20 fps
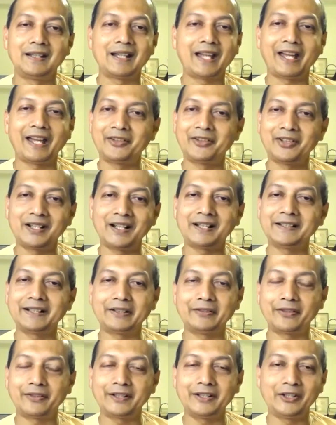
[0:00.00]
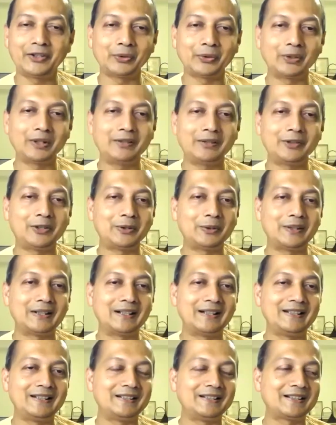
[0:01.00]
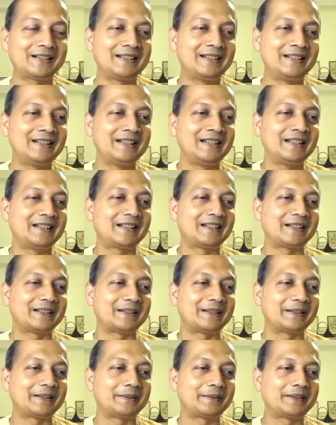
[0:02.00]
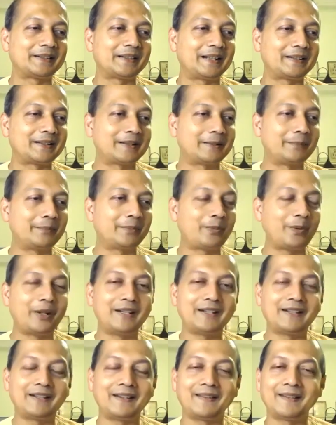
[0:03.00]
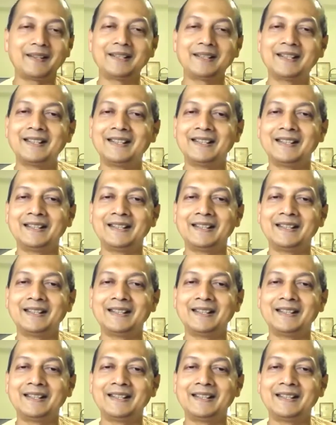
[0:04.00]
I've shared that funny story with you earlier at some point, I think.